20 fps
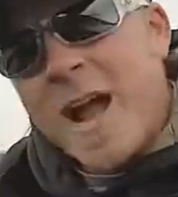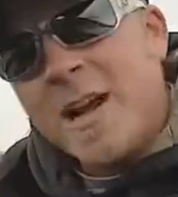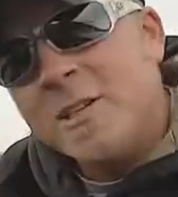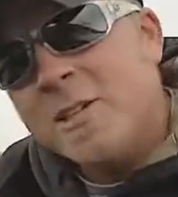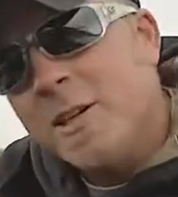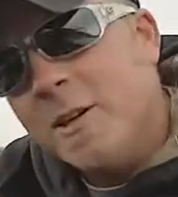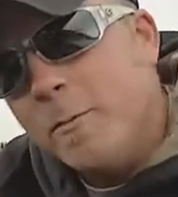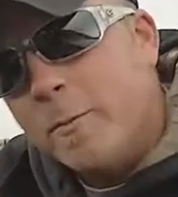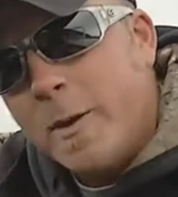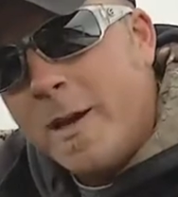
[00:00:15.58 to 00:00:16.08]

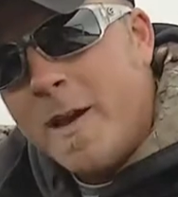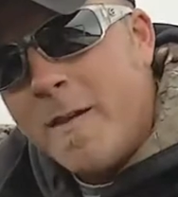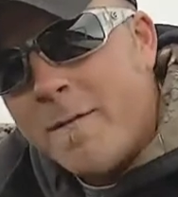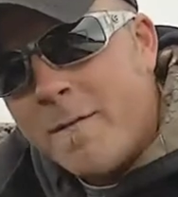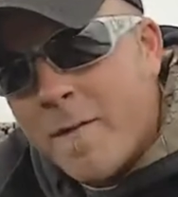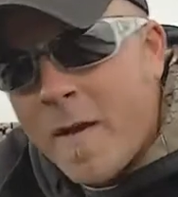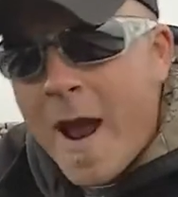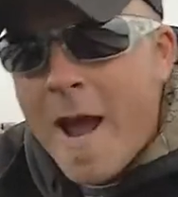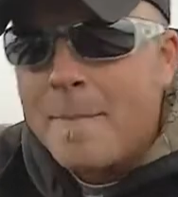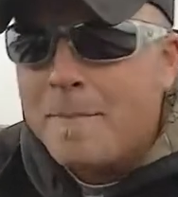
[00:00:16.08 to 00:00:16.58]
actually
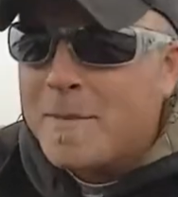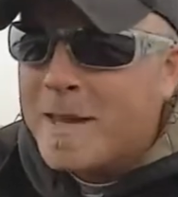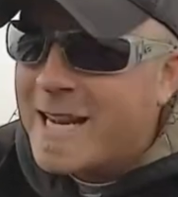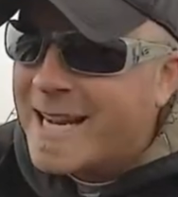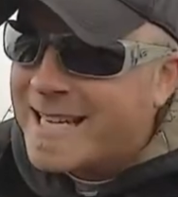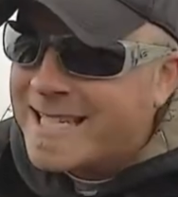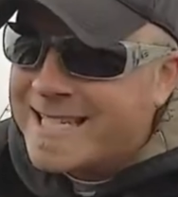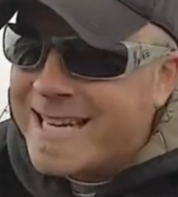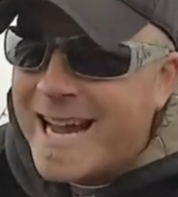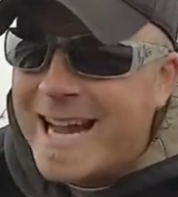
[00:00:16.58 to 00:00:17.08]
revamped that
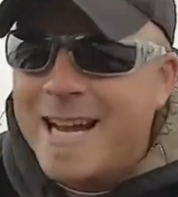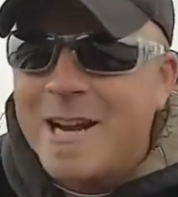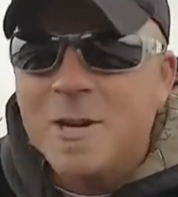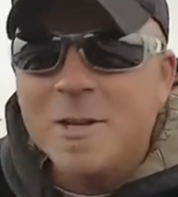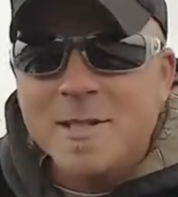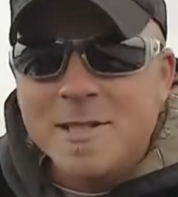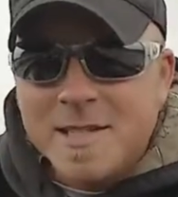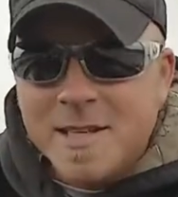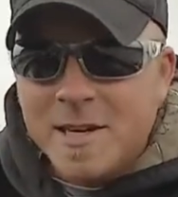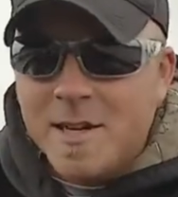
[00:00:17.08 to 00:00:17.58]

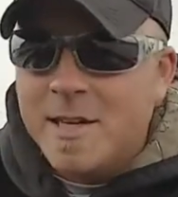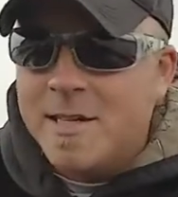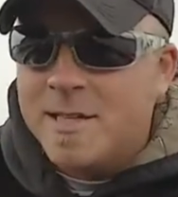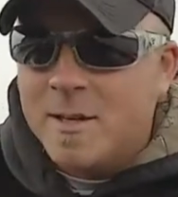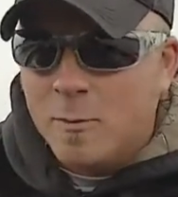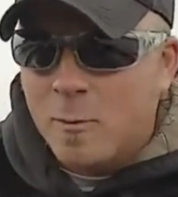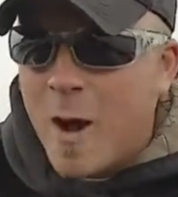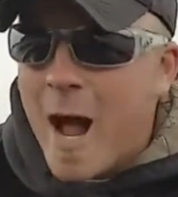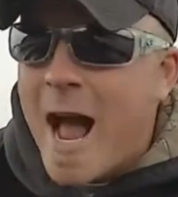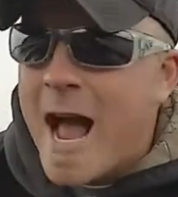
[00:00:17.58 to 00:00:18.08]
entire series
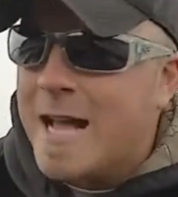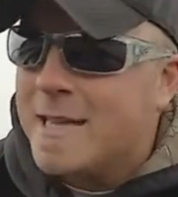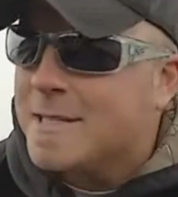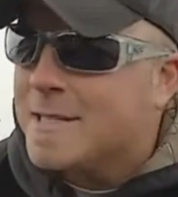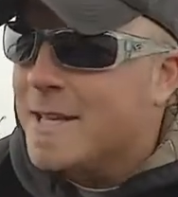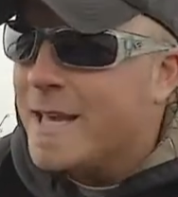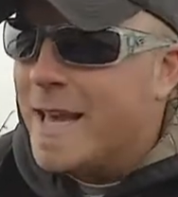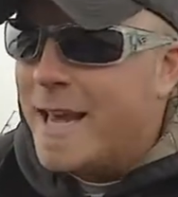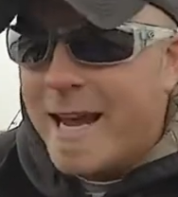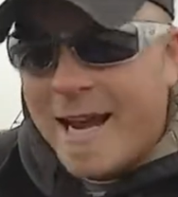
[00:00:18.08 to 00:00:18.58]
of
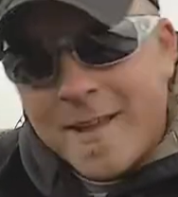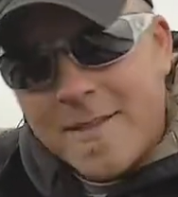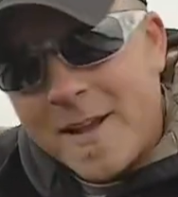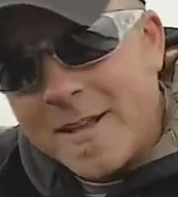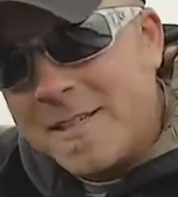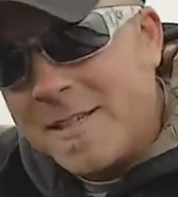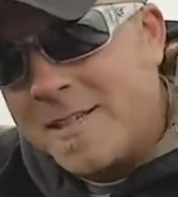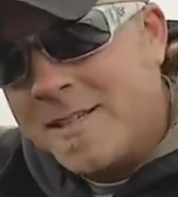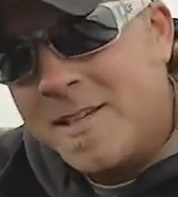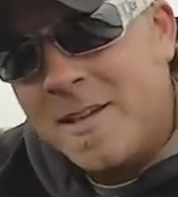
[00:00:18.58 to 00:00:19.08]
rods, and
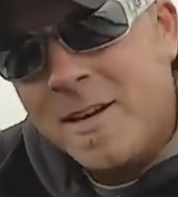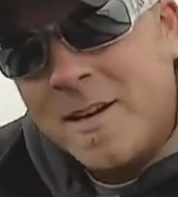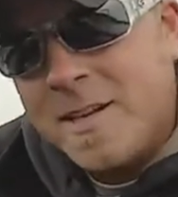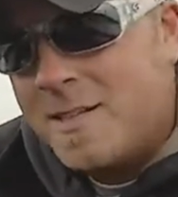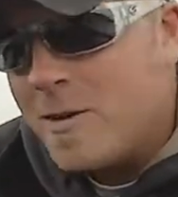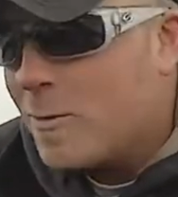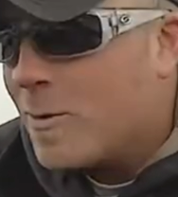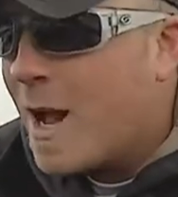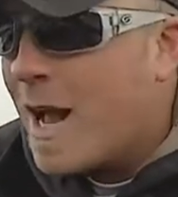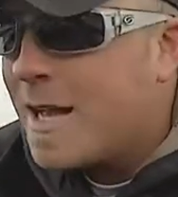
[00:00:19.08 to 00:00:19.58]
that's a
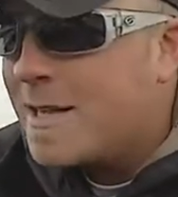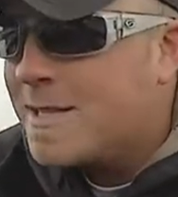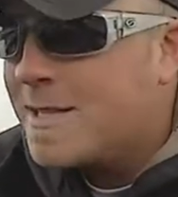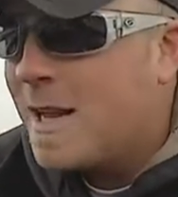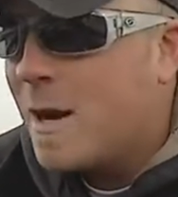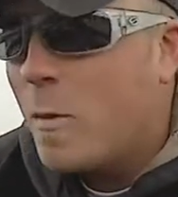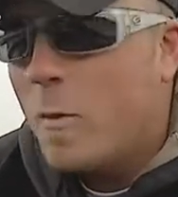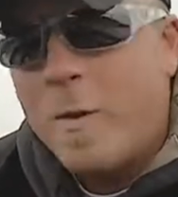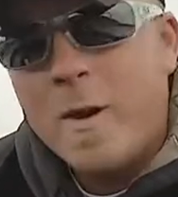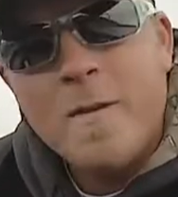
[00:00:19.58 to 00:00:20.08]
series of rods
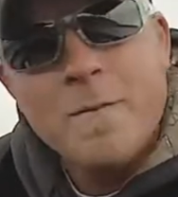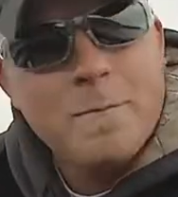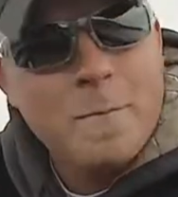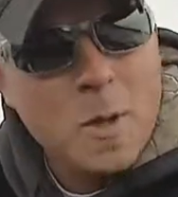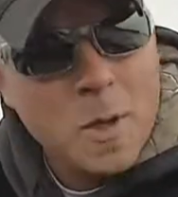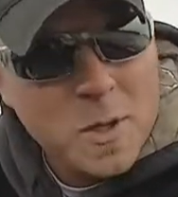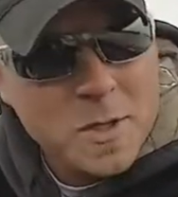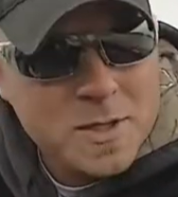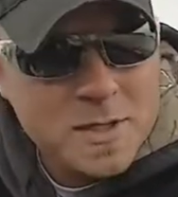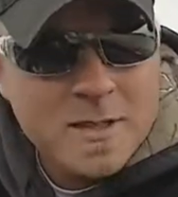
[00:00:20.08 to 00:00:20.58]
that we have
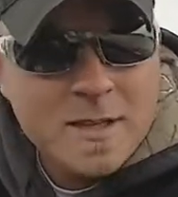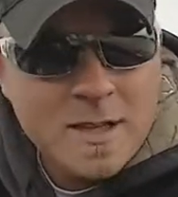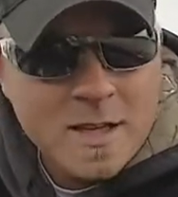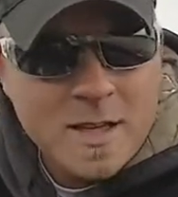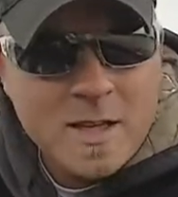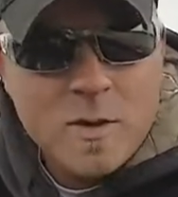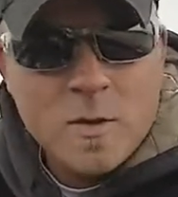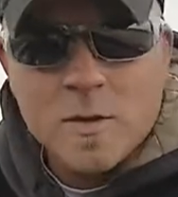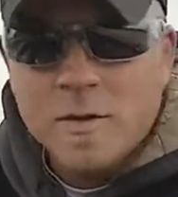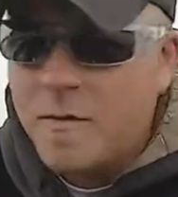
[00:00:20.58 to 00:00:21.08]
personally
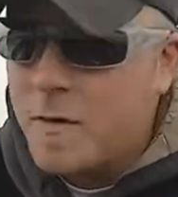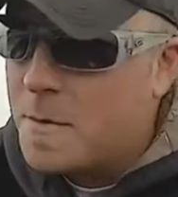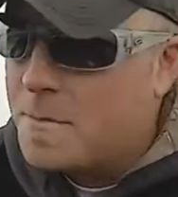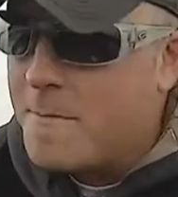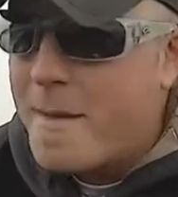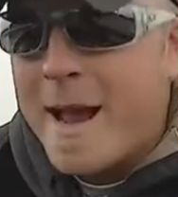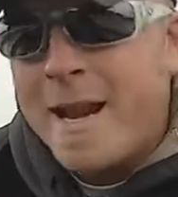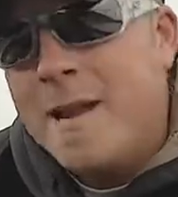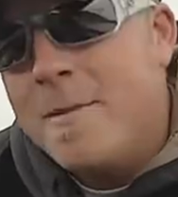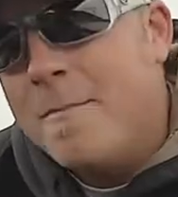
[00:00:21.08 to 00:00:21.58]
used for
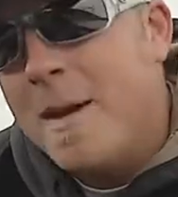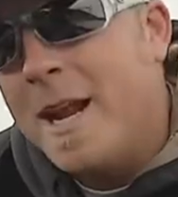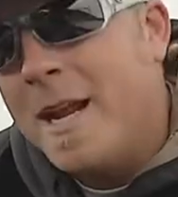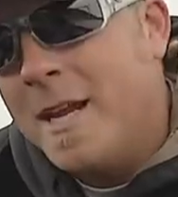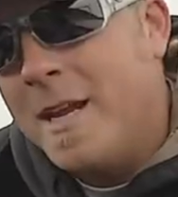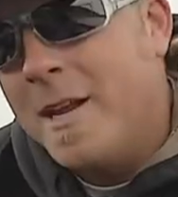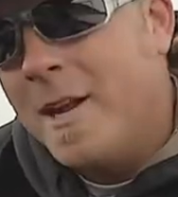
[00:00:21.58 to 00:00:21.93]
many, many